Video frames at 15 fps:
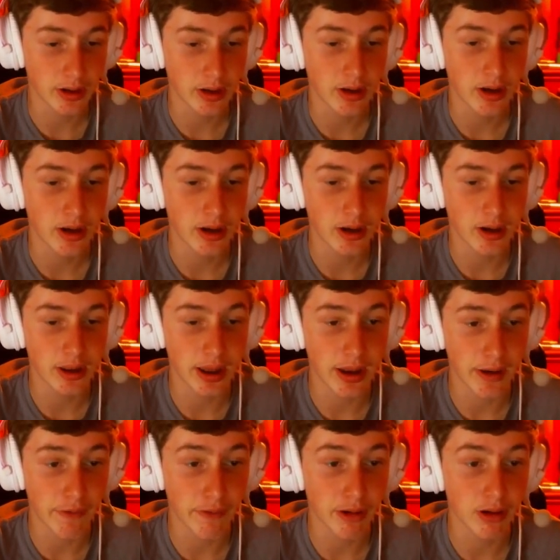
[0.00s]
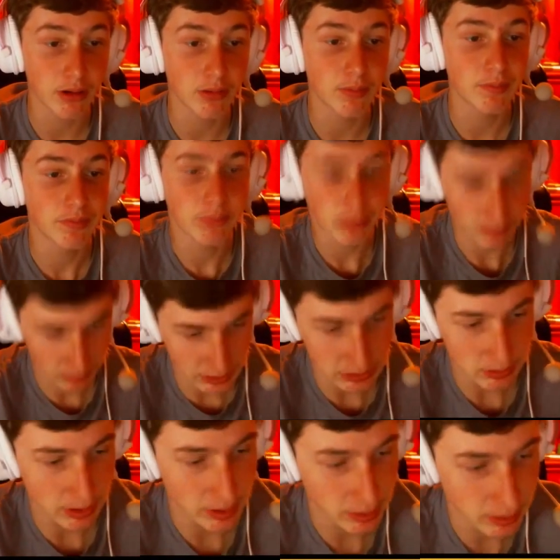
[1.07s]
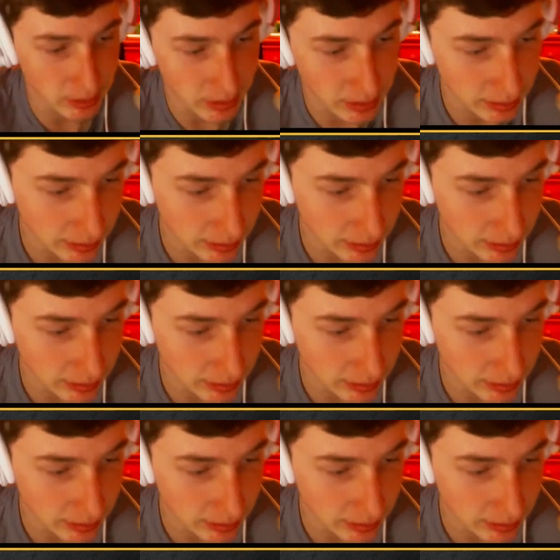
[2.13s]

and KFO. That's what I think. I think that'll